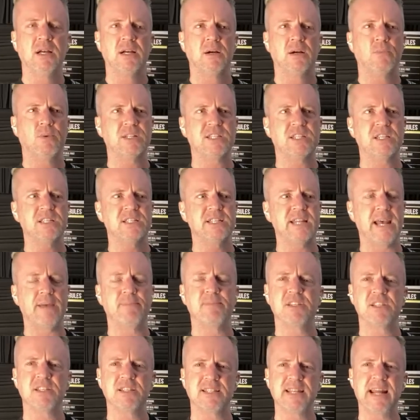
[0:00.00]
what's his name?
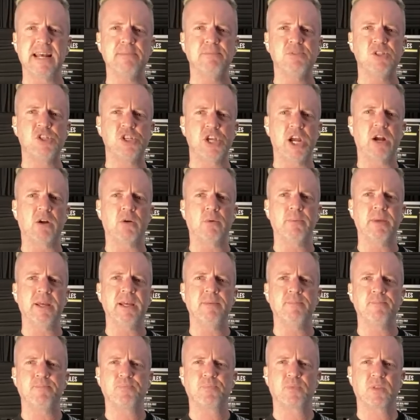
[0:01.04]
Is his name
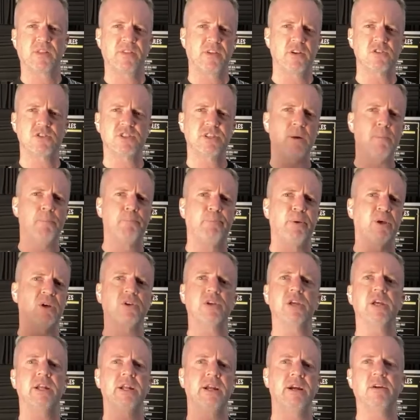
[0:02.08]
Jeremy? There's some
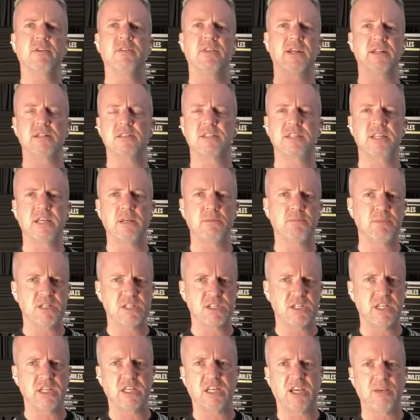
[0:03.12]
billionaire that
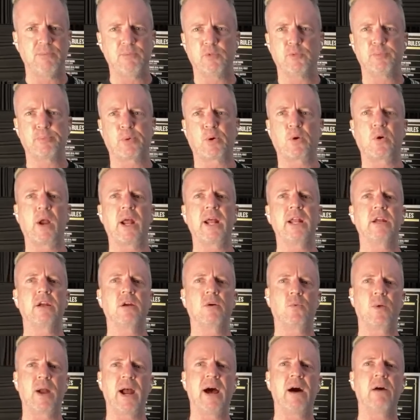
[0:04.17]
CNBC keeps parading
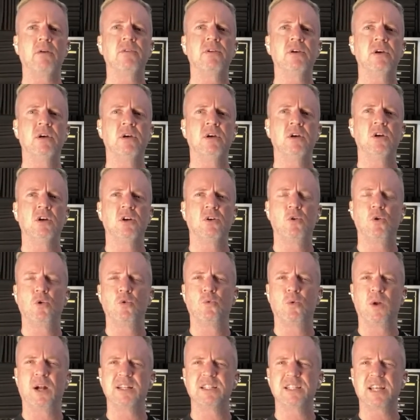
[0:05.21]
around who
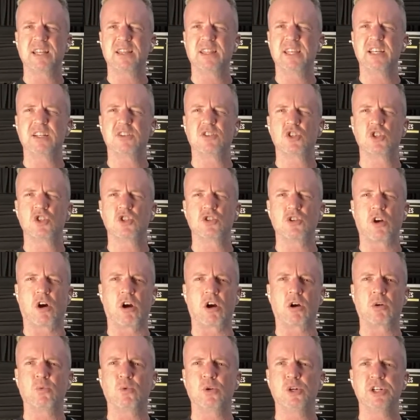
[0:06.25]
runs, I think,
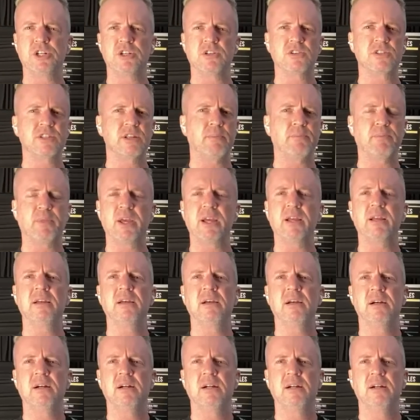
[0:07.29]
Starwood or something.
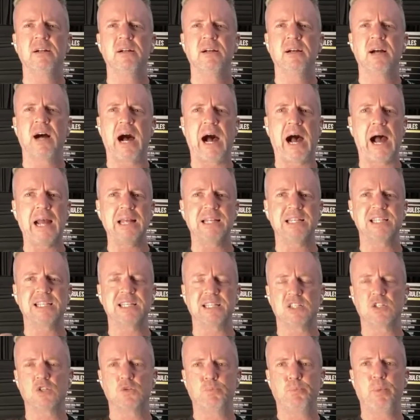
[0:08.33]
I
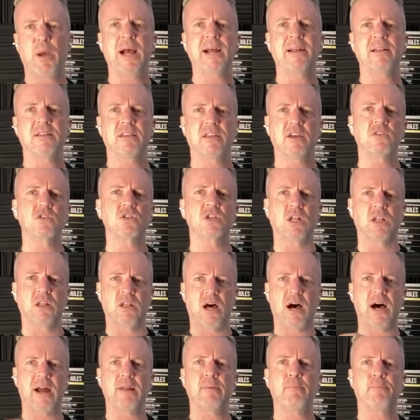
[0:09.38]
suspect there's a
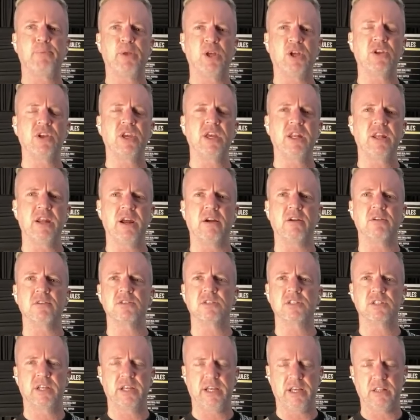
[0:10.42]
lot of
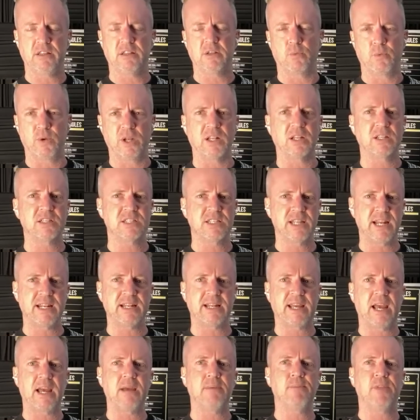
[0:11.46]
billionaires in the real estate
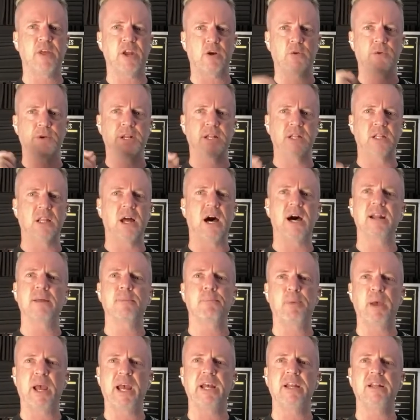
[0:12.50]
game that are in a lot
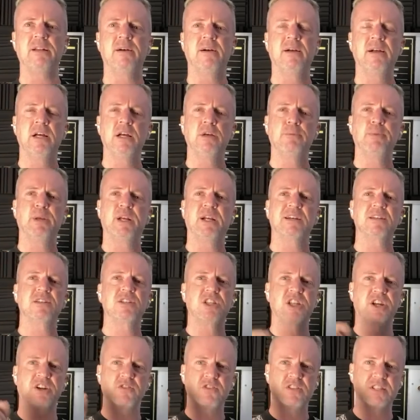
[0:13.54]
of pain because
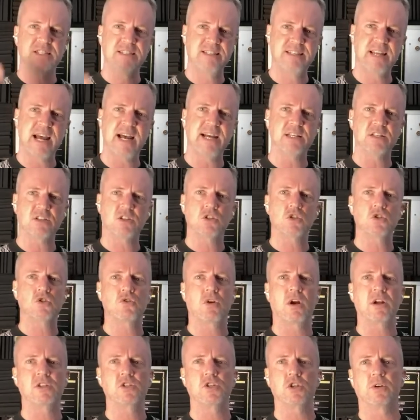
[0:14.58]
their debt
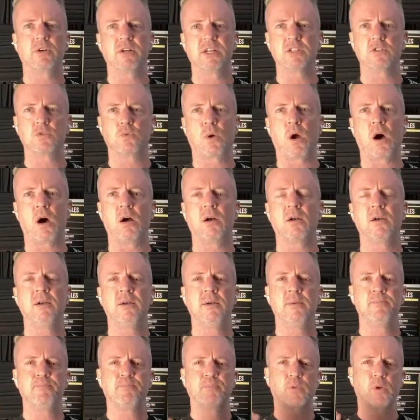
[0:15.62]
structure is wrong
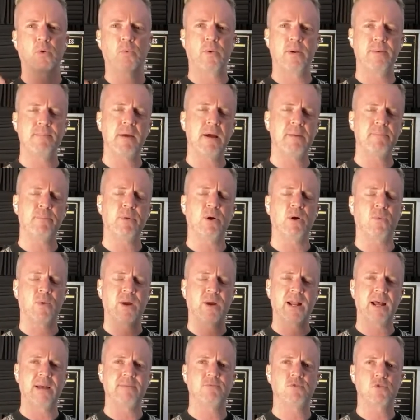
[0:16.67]
remember
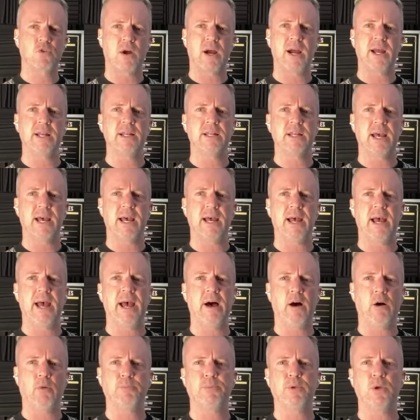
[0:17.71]
what I'm trying to
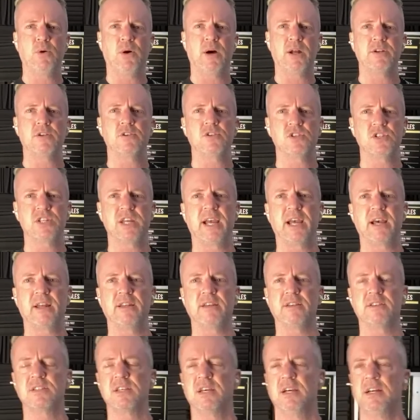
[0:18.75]
help you understand
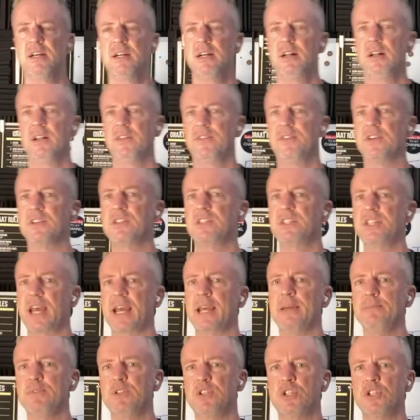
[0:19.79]
is the
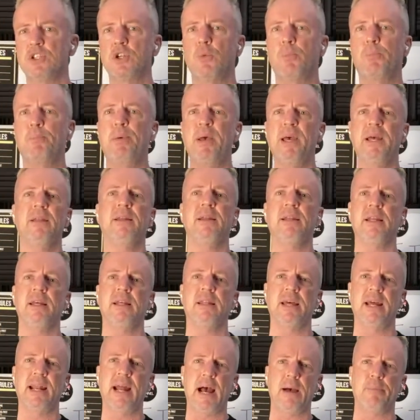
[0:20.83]
same stupidity
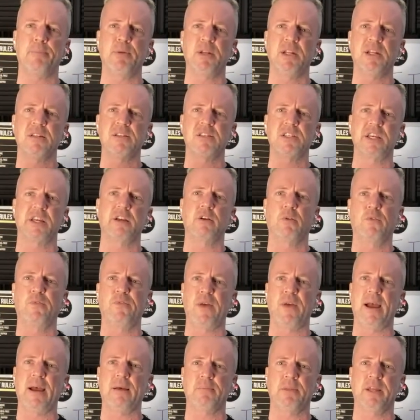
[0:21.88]
that happened in single
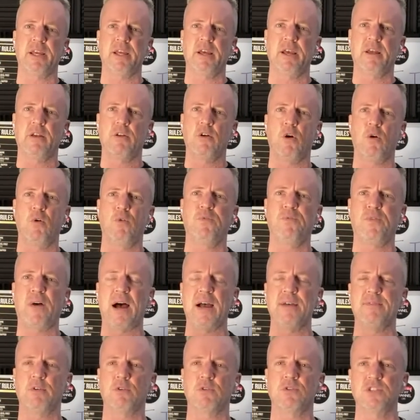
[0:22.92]
family in
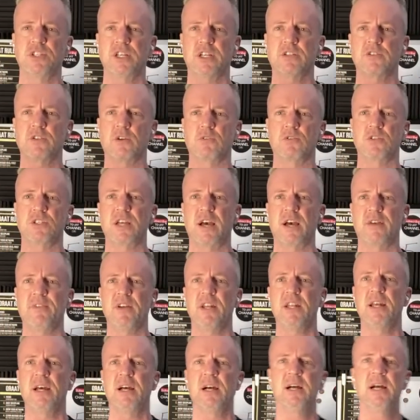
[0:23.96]
05, 06,
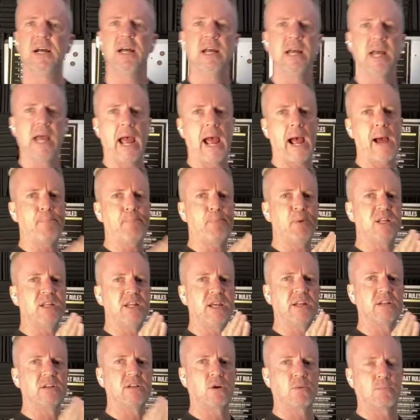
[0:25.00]
07 happened
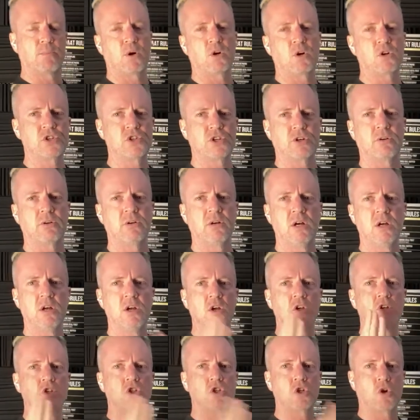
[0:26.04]
in commercial.
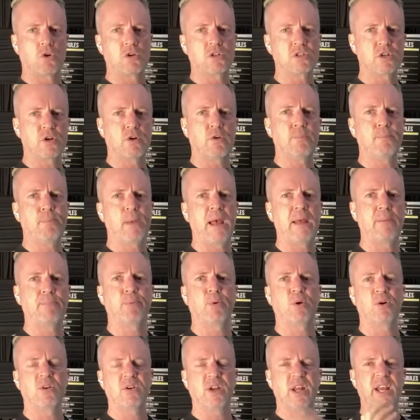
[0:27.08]
Short term
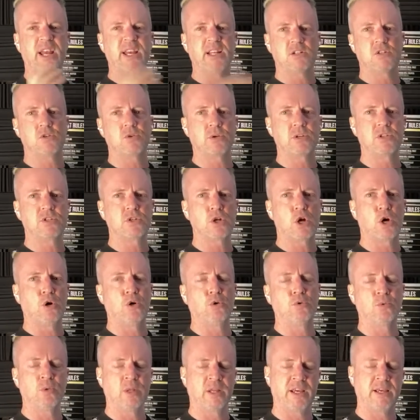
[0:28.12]
paper, interest
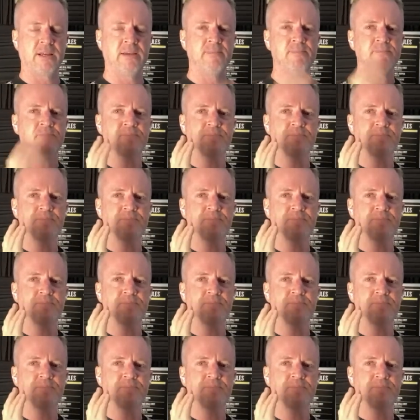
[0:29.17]
only,